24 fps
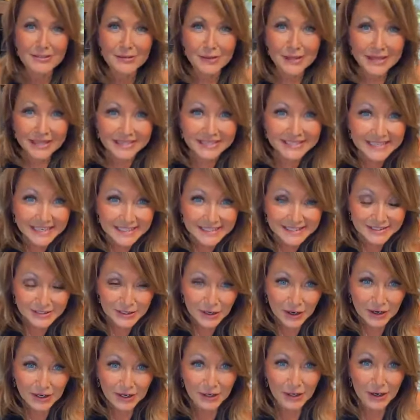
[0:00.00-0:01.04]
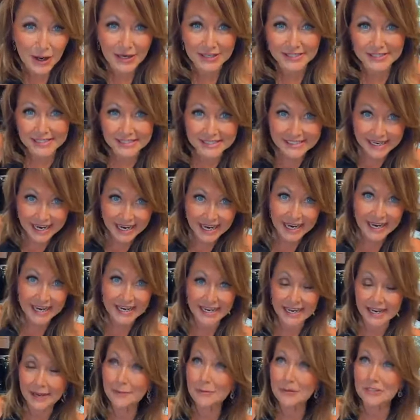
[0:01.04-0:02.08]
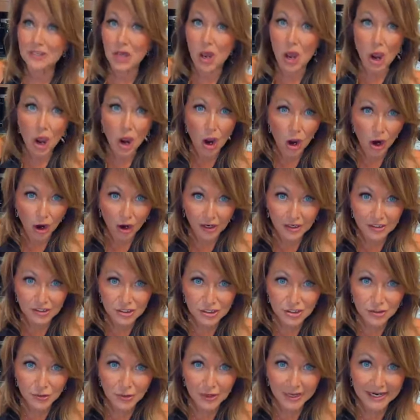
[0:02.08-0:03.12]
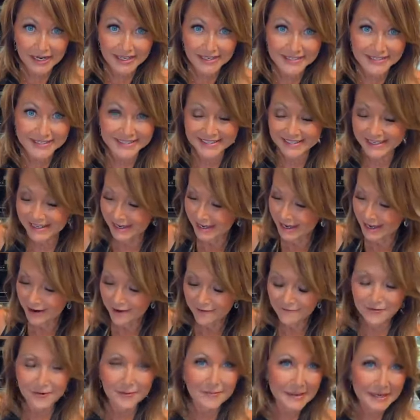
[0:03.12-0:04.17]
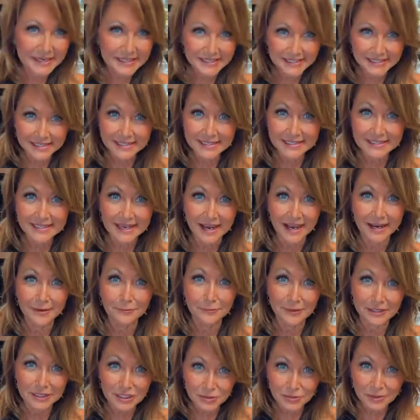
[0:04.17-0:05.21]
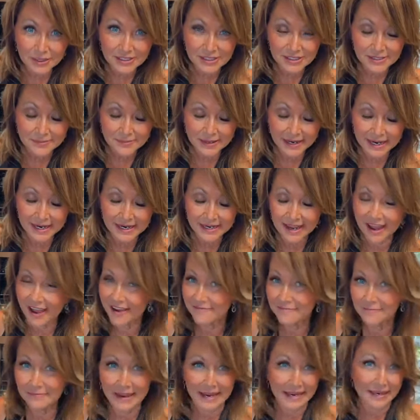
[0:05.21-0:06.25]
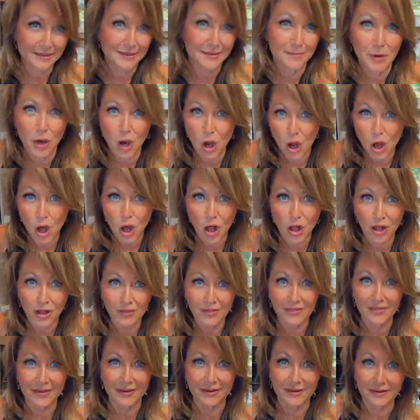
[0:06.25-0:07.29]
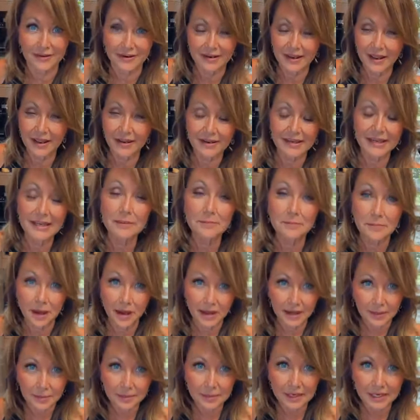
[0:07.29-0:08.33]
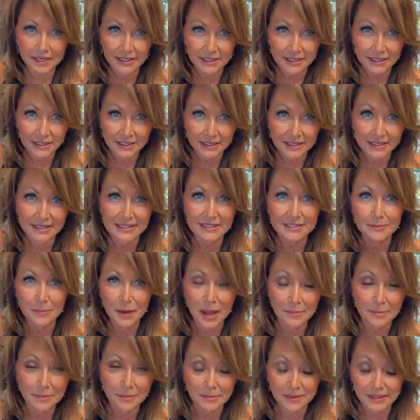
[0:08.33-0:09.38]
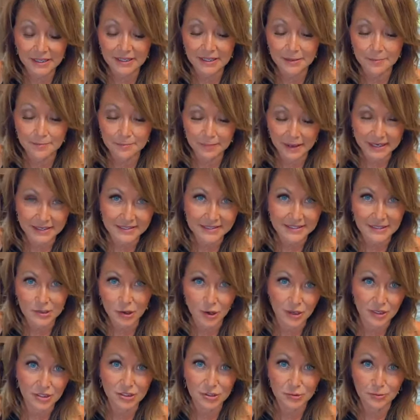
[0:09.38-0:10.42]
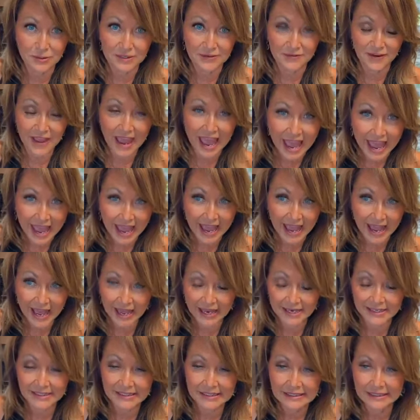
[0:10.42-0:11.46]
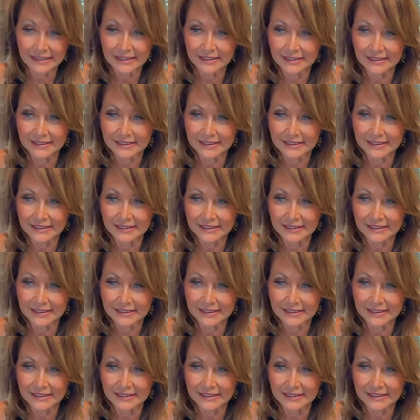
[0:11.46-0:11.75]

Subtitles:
So let's get started. On today, it was a hard choice for me to decide which one to make. I've made them all. They're, in my opinion, it's probably the best launch we've had.